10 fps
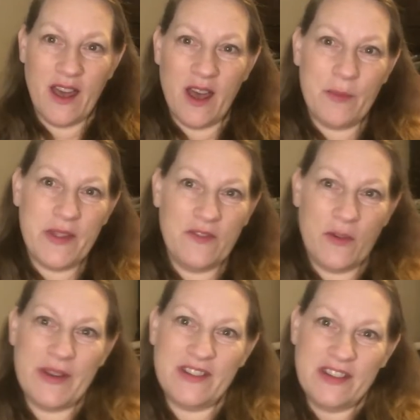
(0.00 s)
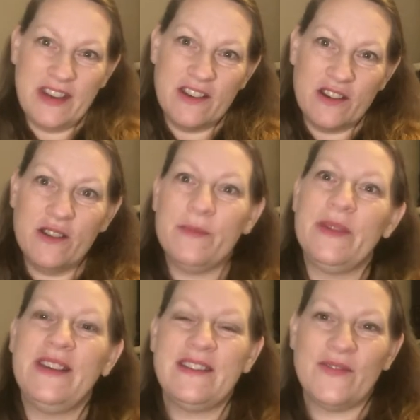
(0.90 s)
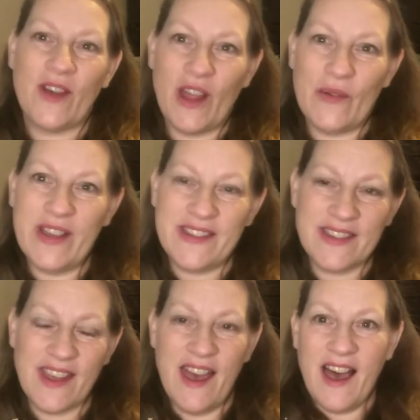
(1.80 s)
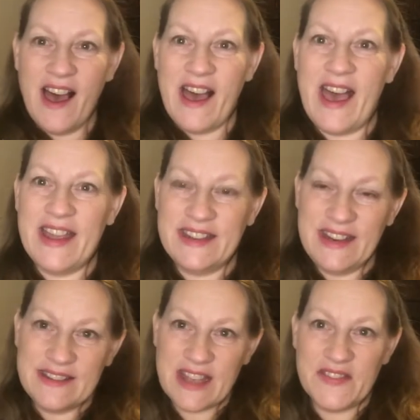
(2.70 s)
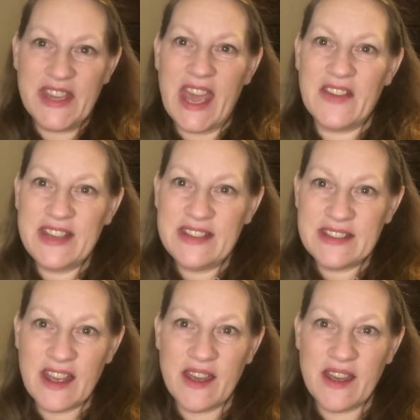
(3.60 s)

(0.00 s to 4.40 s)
I'll put the information here. Please follow us at Dean's Savvy Cavies.